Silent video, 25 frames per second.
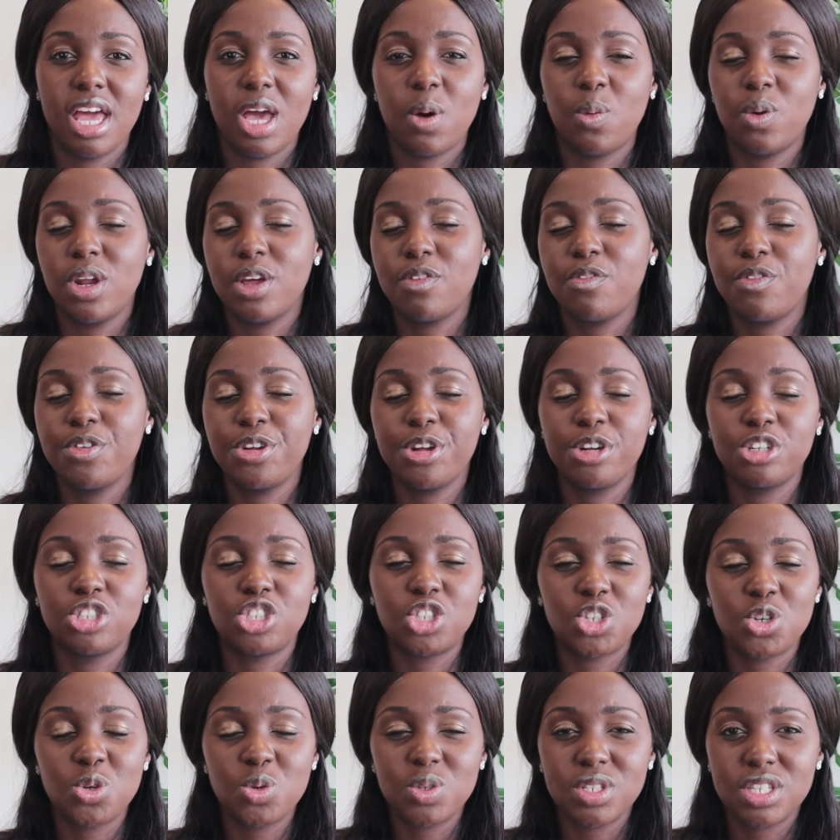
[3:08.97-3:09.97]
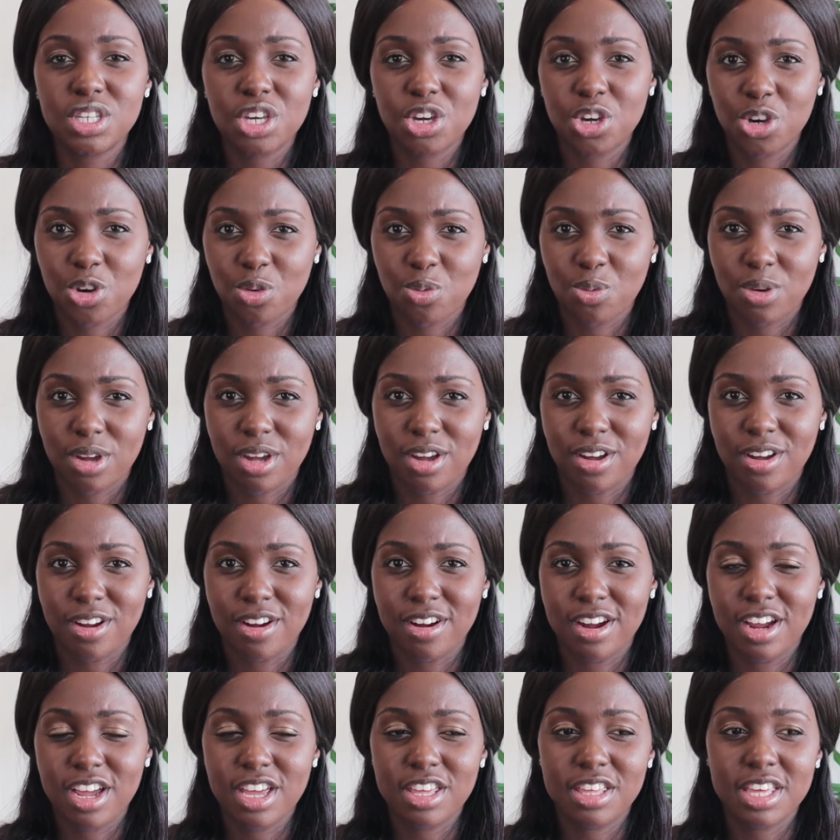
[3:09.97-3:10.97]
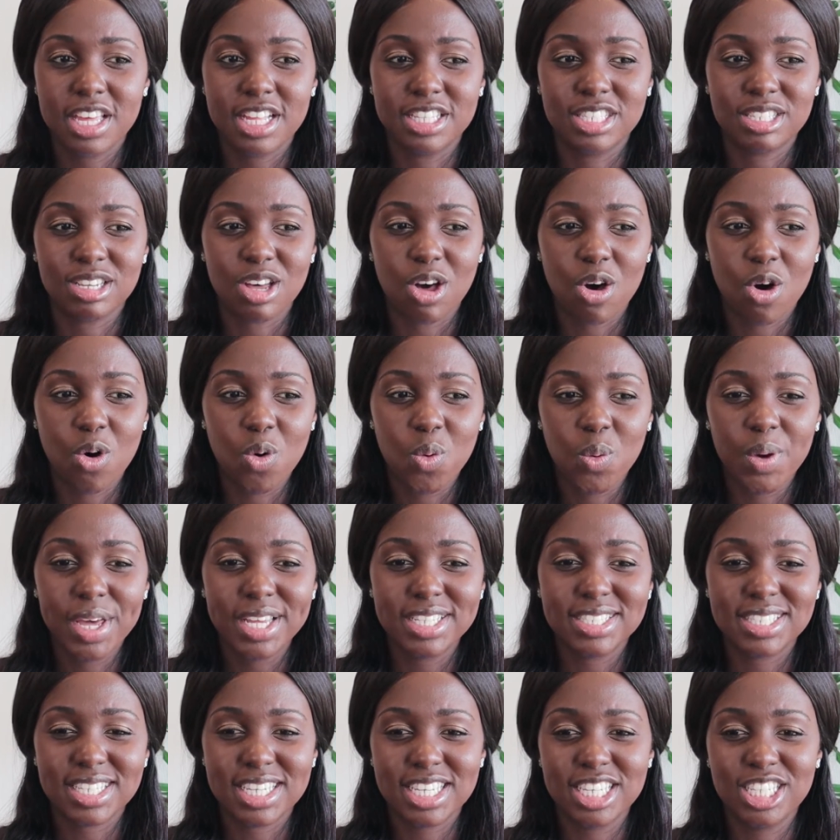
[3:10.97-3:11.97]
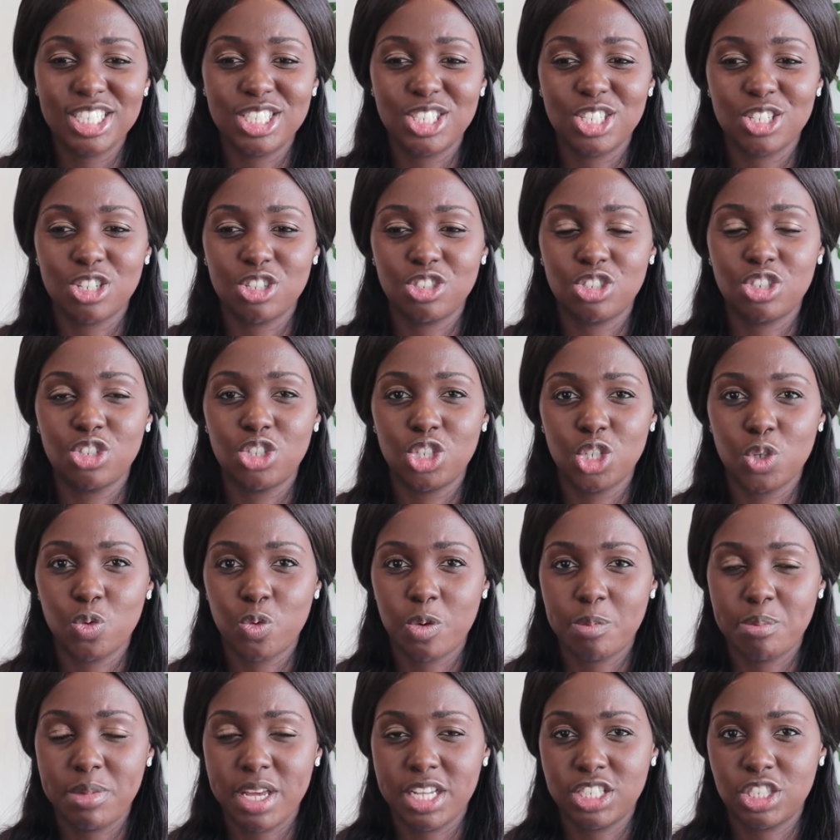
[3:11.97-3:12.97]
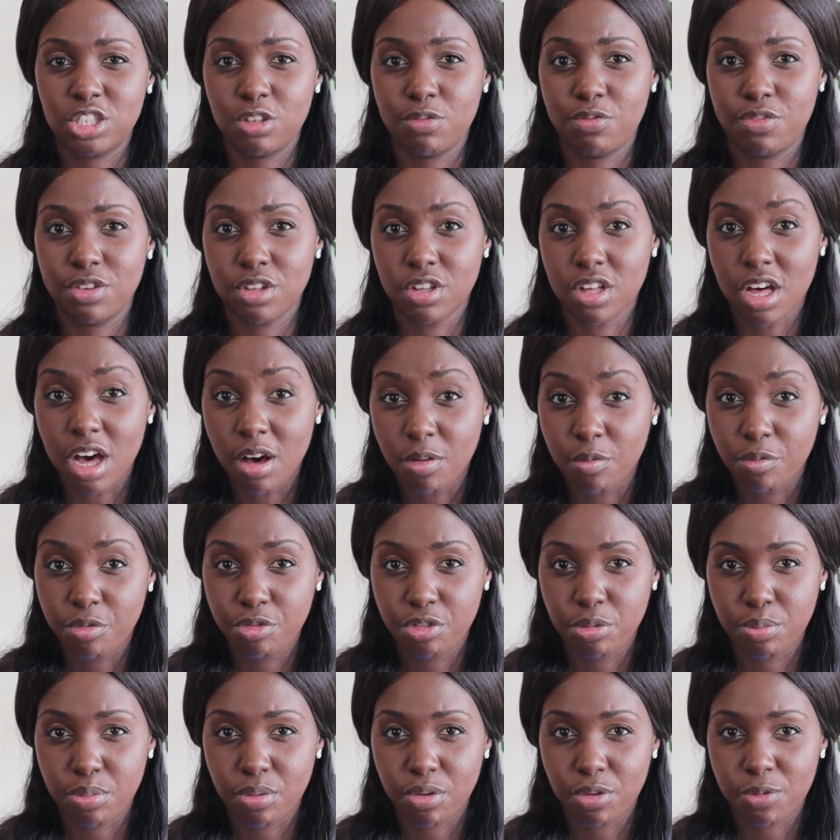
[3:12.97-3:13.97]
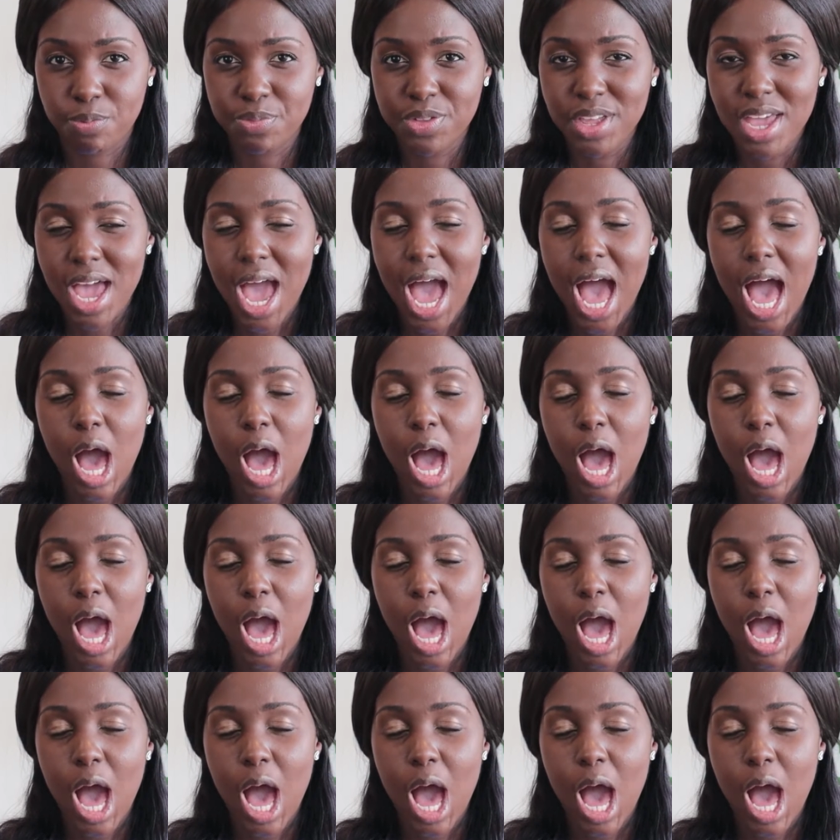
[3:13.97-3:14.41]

And whenever you're choosing a career, it's always easier to do what makes you feel comfortable.